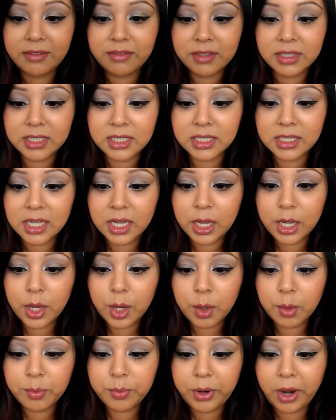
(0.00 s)
of this
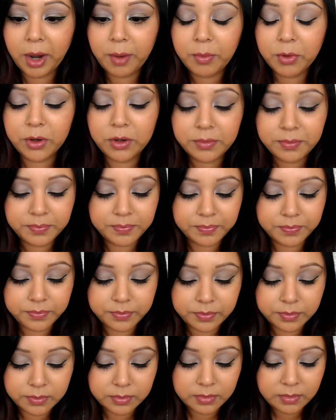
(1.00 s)
primer.
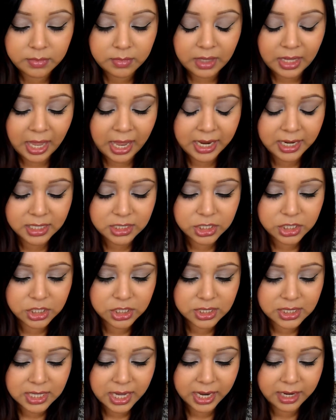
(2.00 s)
And it's
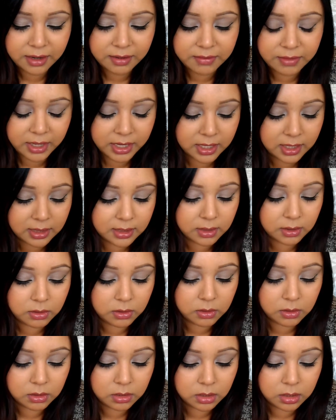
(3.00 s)
just kind of like a
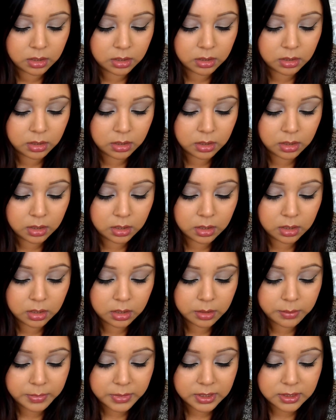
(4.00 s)
little,
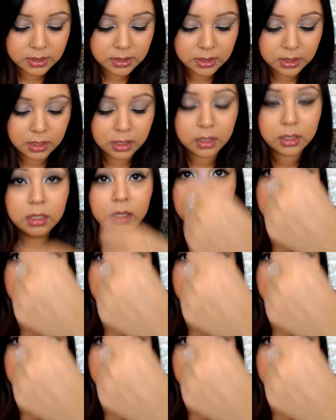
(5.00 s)
let me see.